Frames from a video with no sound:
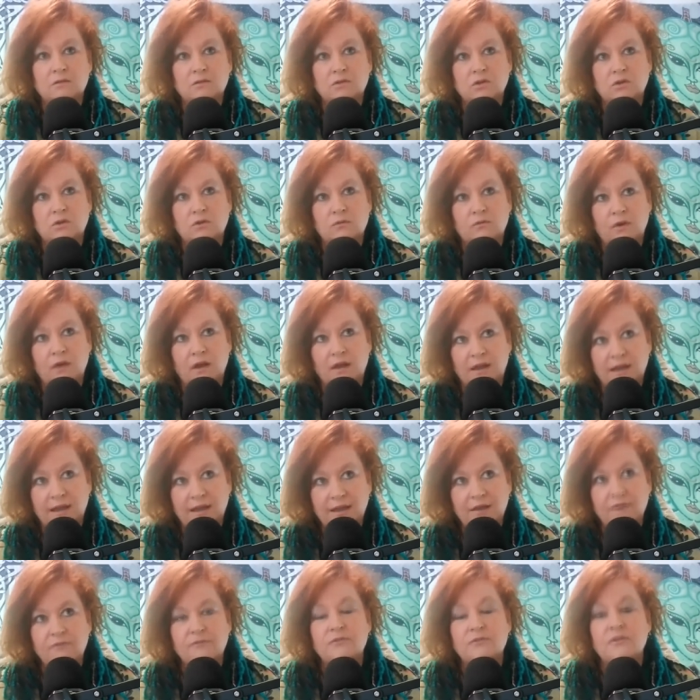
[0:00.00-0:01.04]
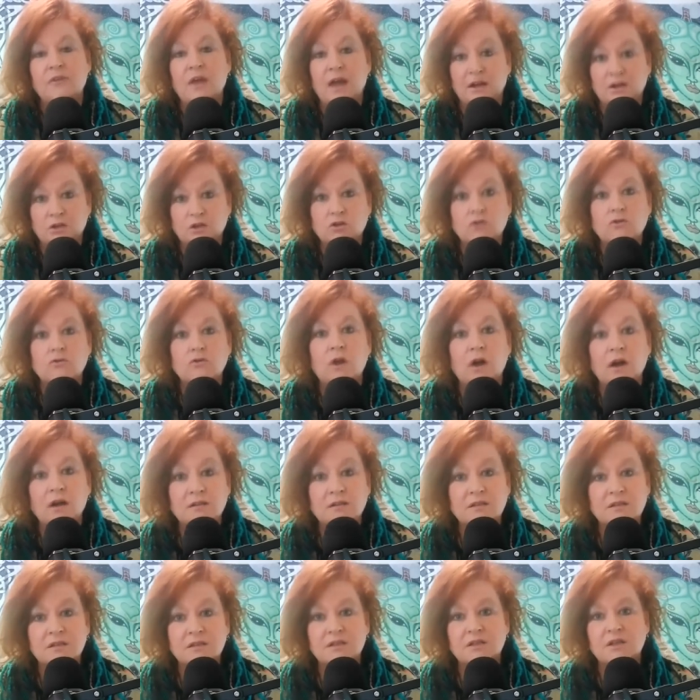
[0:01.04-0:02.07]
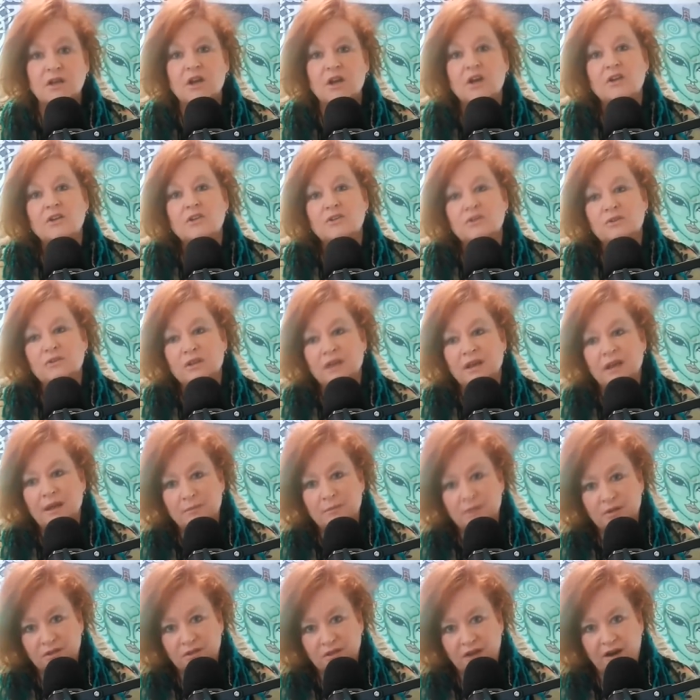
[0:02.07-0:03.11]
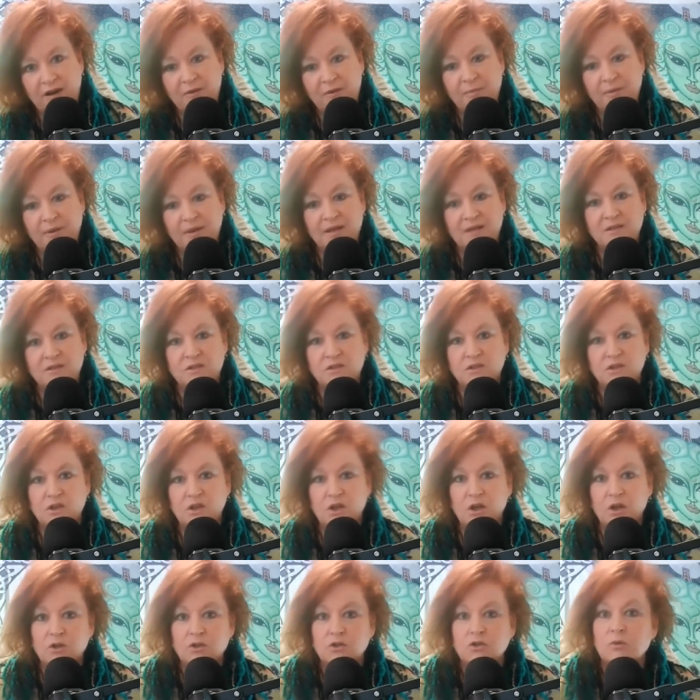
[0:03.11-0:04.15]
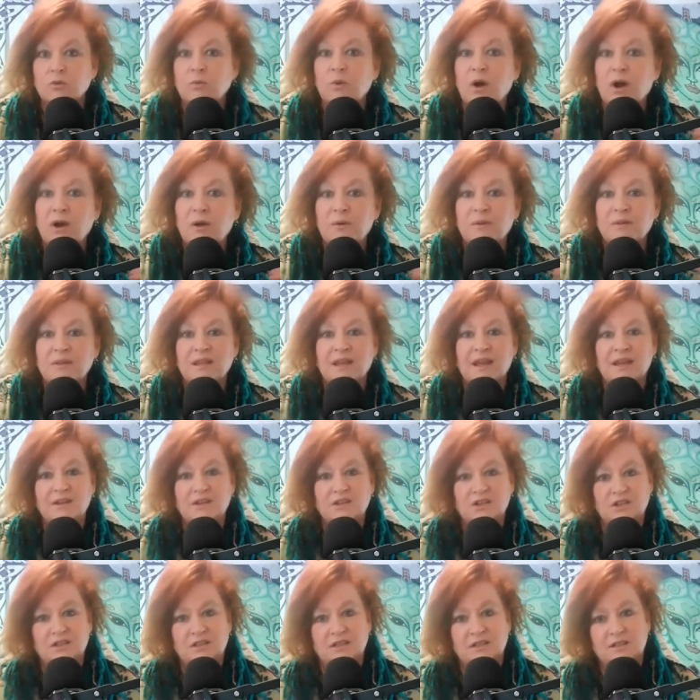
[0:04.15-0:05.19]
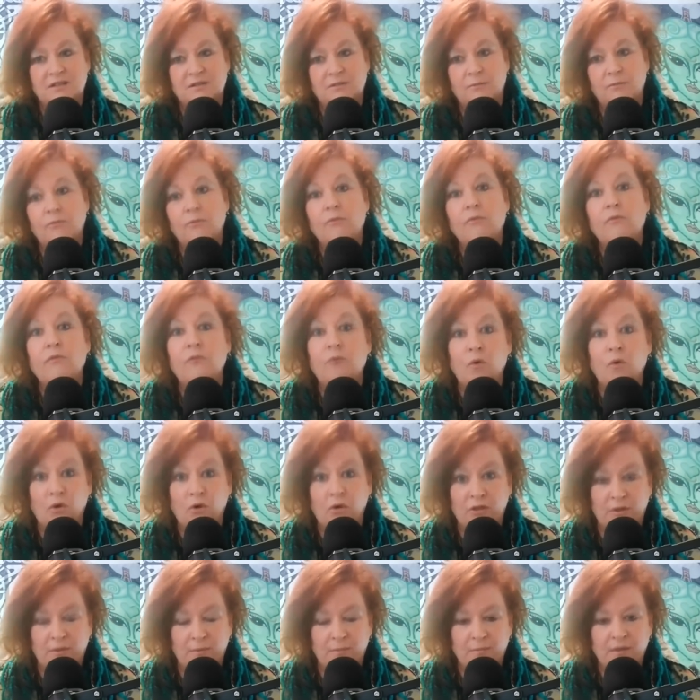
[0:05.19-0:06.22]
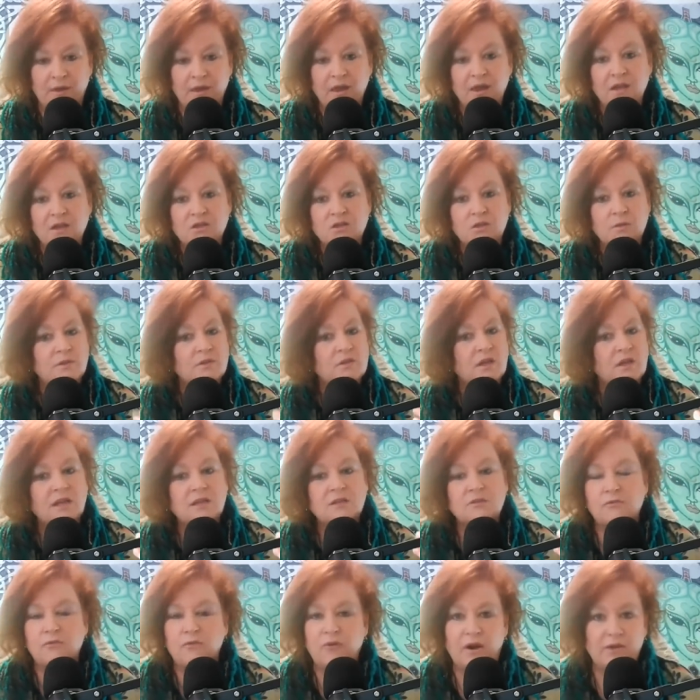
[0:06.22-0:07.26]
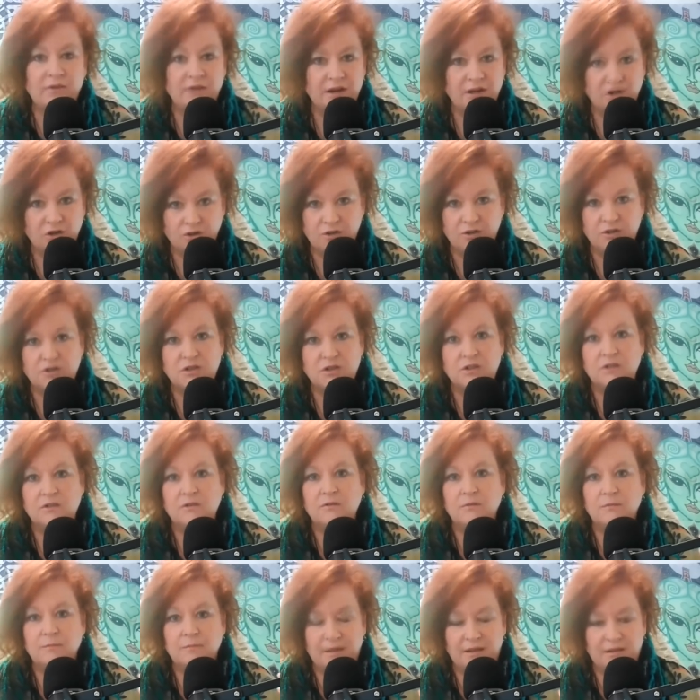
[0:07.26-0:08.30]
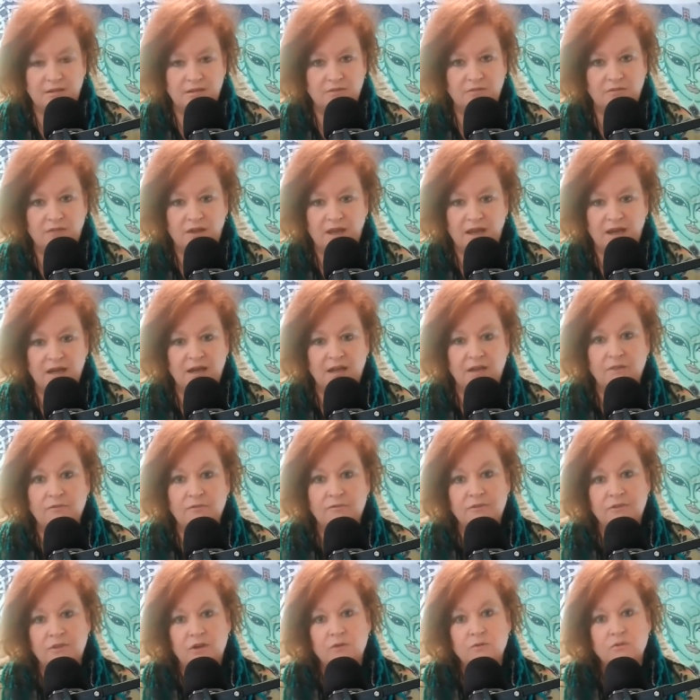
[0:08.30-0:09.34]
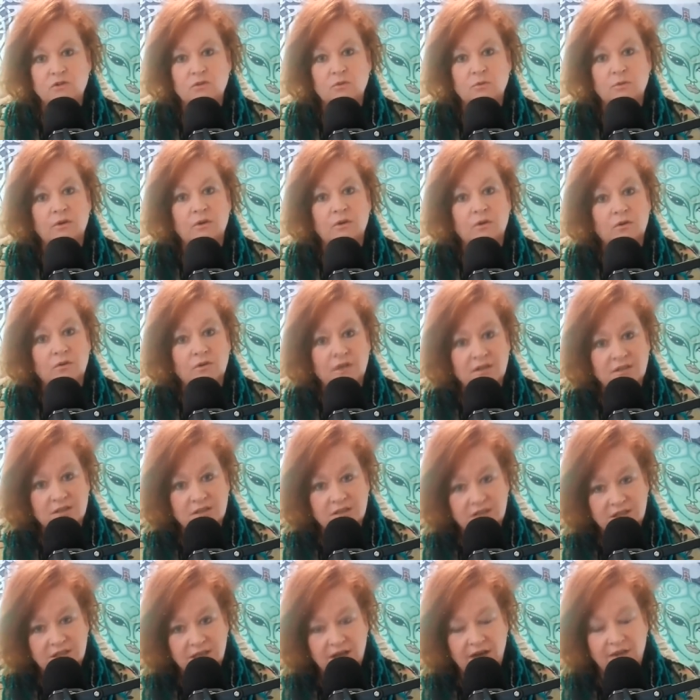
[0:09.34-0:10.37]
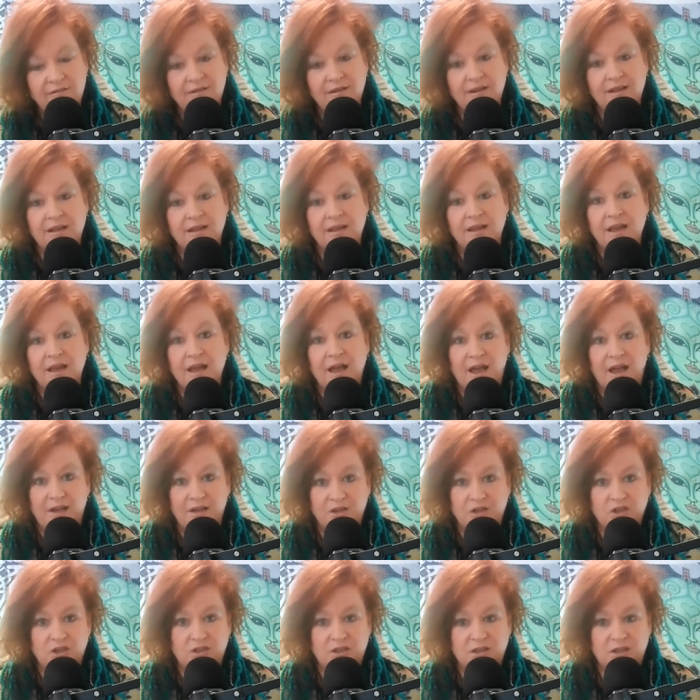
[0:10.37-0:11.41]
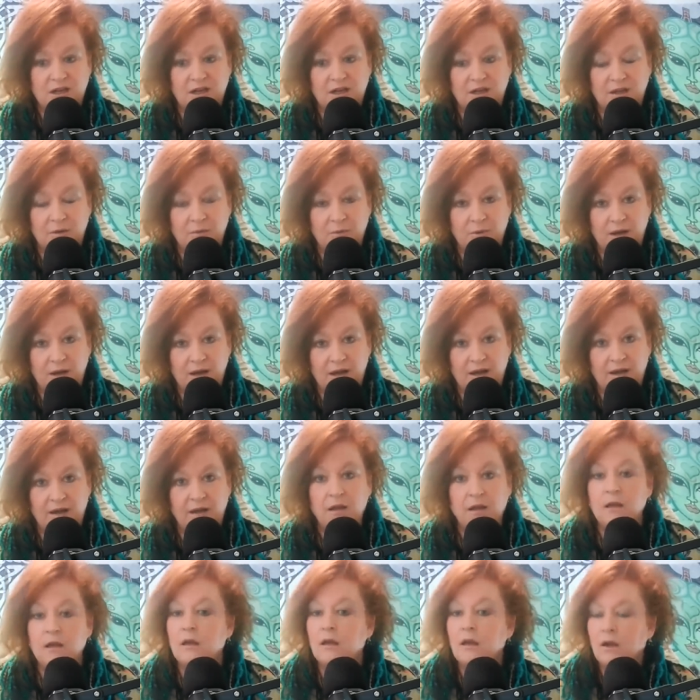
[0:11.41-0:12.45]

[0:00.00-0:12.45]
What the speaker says: sort of give their trust to the hypnotherapist to work with the energy system for them. So it's very good method of healing for those who are not necessarily energetically aware.